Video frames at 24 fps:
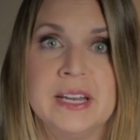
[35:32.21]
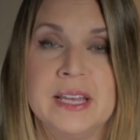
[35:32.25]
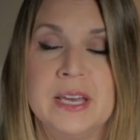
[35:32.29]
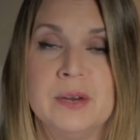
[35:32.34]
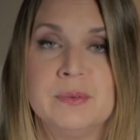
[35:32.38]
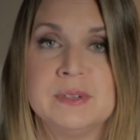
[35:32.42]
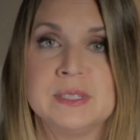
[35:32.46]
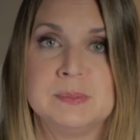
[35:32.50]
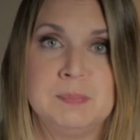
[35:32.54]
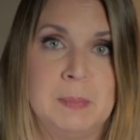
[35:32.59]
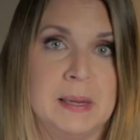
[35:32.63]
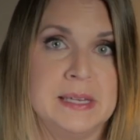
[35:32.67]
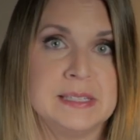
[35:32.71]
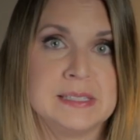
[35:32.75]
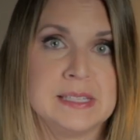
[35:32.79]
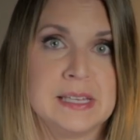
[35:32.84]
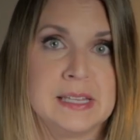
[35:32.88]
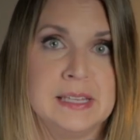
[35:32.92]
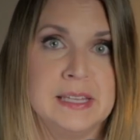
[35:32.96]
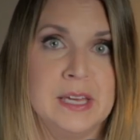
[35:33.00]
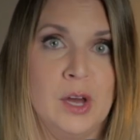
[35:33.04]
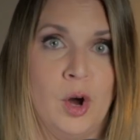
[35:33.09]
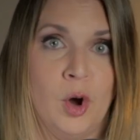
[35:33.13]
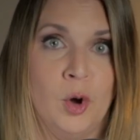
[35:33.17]
He was
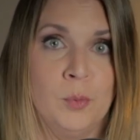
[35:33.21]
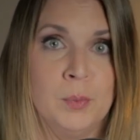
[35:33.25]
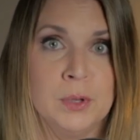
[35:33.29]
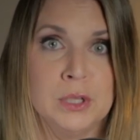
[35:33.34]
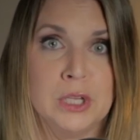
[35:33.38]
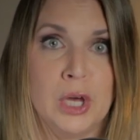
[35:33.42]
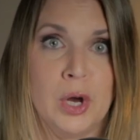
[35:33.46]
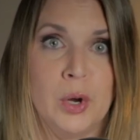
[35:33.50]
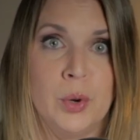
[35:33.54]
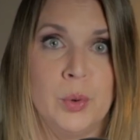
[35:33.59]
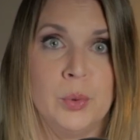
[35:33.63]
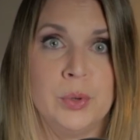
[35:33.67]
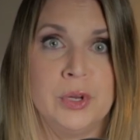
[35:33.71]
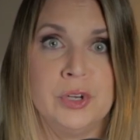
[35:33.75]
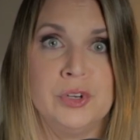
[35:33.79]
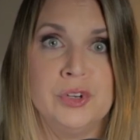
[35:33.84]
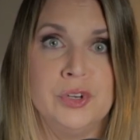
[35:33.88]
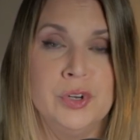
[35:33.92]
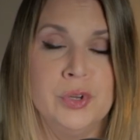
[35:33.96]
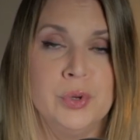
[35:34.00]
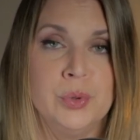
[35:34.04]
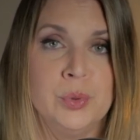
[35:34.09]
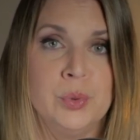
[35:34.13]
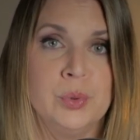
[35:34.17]
basically home alone and
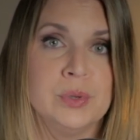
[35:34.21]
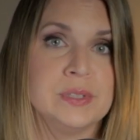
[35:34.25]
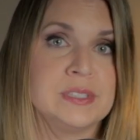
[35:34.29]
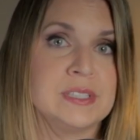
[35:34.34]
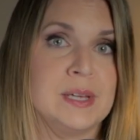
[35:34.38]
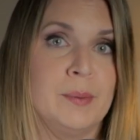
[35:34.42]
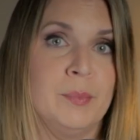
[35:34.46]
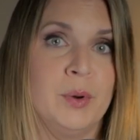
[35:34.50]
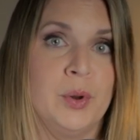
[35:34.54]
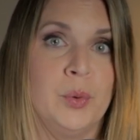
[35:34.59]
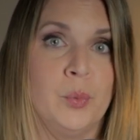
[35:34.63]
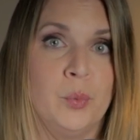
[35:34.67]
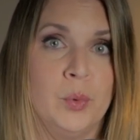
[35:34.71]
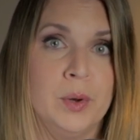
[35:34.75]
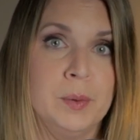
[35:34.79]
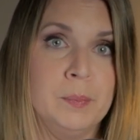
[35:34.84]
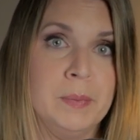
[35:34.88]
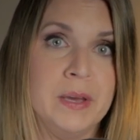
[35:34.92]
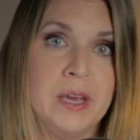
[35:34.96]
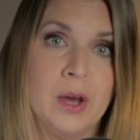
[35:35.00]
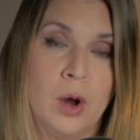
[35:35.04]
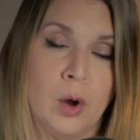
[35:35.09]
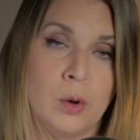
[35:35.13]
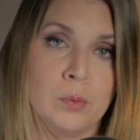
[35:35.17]
knew someone would
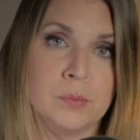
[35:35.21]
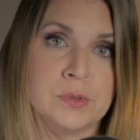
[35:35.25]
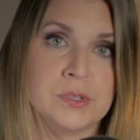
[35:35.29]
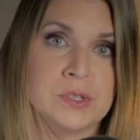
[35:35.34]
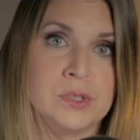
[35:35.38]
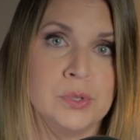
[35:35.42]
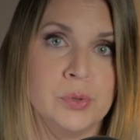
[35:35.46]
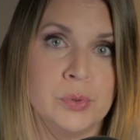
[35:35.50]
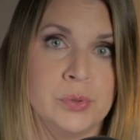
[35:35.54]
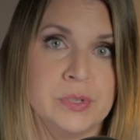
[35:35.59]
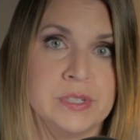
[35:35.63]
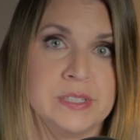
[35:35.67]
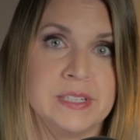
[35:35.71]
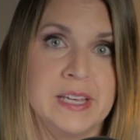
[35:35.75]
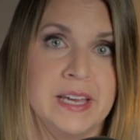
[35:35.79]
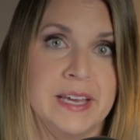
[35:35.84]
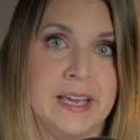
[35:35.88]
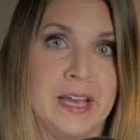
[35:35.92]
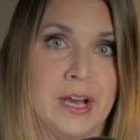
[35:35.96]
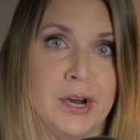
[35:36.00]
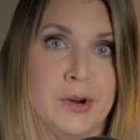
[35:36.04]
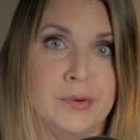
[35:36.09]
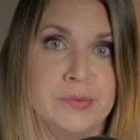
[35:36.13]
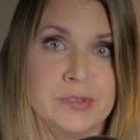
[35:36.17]
be home soon to take
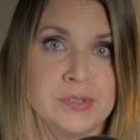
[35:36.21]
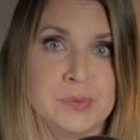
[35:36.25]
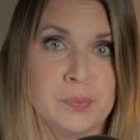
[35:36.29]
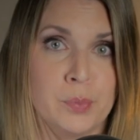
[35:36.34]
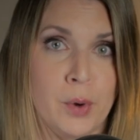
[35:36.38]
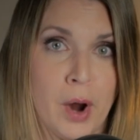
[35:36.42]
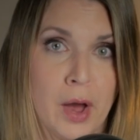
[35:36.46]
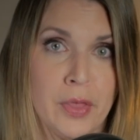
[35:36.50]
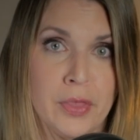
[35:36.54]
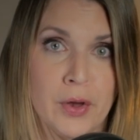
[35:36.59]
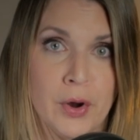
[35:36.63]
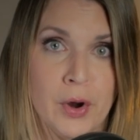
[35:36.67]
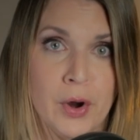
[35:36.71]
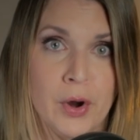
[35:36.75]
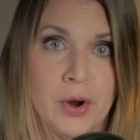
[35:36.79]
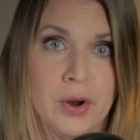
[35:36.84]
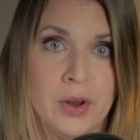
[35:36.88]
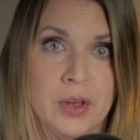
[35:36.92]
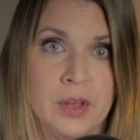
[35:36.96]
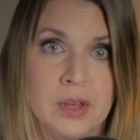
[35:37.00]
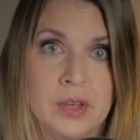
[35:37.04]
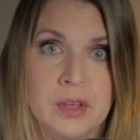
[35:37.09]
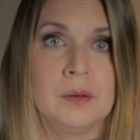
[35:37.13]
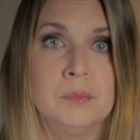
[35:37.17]
care of his
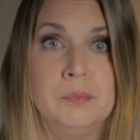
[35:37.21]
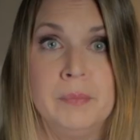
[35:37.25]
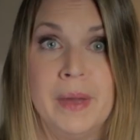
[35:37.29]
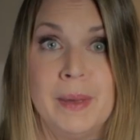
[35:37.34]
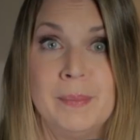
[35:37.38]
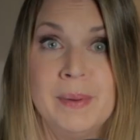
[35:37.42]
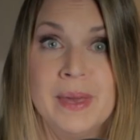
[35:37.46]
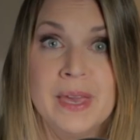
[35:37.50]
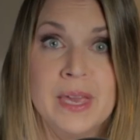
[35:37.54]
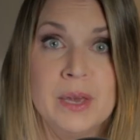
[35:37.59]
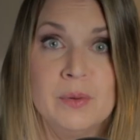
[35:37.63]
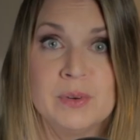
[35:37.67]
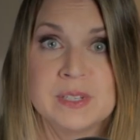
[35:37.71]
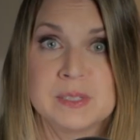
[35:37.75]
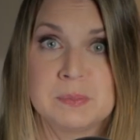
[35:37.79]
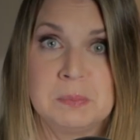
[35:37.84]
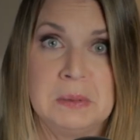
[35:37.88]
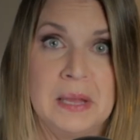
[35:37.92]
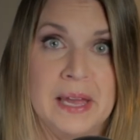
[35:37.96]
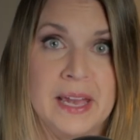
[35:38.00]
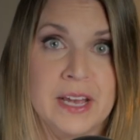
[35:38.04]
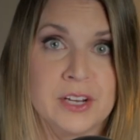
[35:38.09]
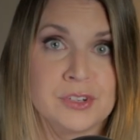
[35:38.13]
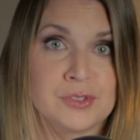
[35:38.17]
brother. Maybe he was
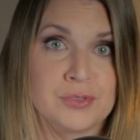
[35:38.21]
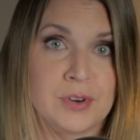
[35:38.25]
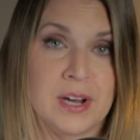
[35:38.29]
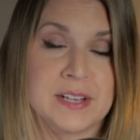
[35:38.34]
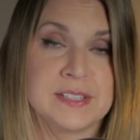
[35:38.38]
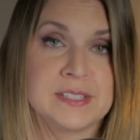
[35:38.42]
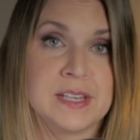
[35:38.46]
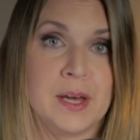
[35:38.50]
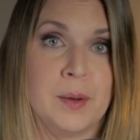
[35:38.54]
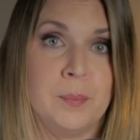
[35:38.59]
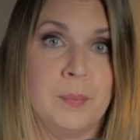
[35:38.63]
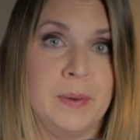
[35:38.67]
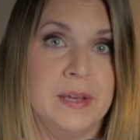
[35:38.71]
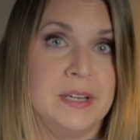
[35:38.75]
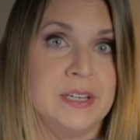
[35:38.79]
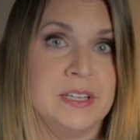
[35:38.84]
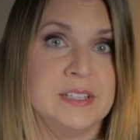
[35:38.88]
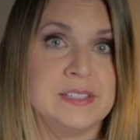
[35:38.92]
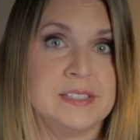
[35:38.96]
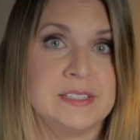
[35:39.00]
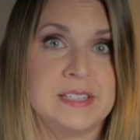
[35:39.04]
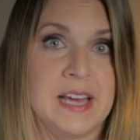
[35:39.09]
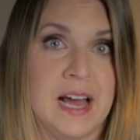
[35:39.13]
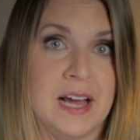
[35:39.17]
playing dress up in
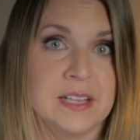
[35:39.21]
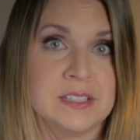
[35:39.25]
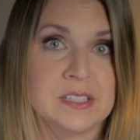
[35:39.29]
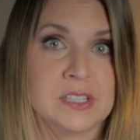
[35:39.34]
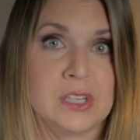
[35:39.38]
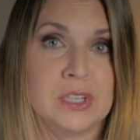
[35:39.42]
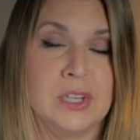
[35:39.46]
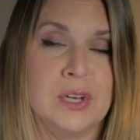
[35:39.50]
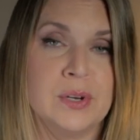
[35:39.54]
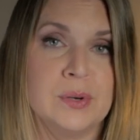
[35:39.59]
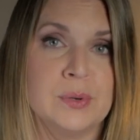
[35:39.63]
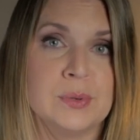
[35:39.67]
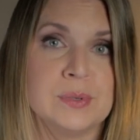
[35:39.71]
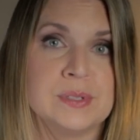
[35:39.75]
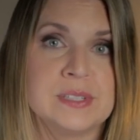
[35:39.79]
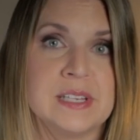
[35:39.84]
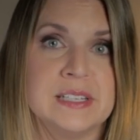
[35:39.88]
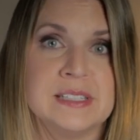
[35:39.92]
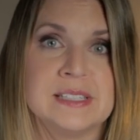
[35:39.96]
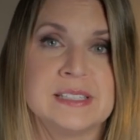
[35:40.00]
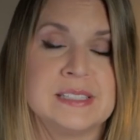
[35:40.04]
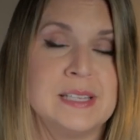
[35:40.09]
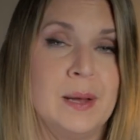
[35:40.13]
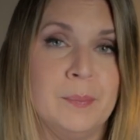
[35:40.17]
his dad's clothes
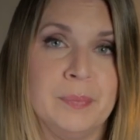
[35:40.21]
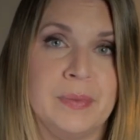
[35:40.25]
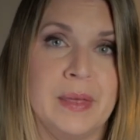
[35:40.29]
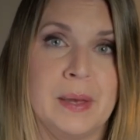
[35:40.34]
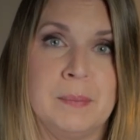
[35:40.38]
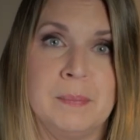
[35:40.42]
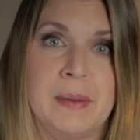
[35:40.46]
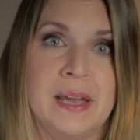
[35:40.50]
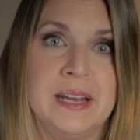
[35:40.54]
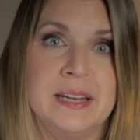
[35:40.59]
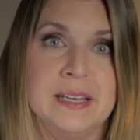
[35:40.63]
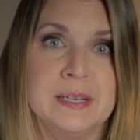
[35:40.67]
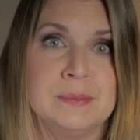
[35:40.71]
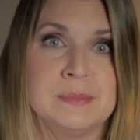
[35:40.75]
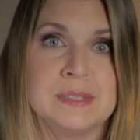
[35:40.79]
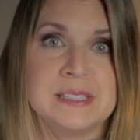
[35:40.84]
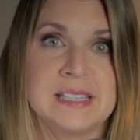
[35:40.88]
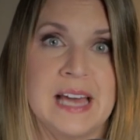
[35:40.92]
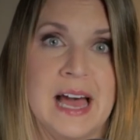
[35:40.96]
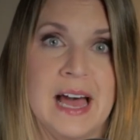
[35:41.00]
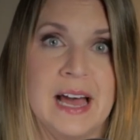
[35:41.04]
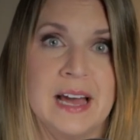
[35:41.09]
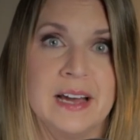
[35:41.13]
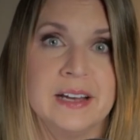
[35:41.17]
and something made him
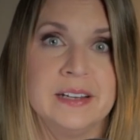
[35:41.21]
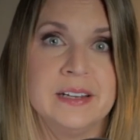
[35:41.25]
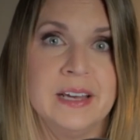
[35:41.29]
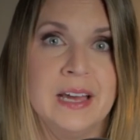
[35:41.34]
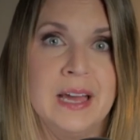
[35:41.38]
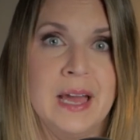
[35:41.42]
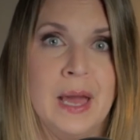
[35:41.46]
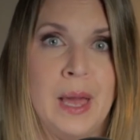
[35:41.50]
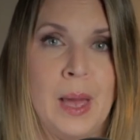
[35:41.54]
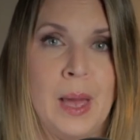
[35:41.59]
sad.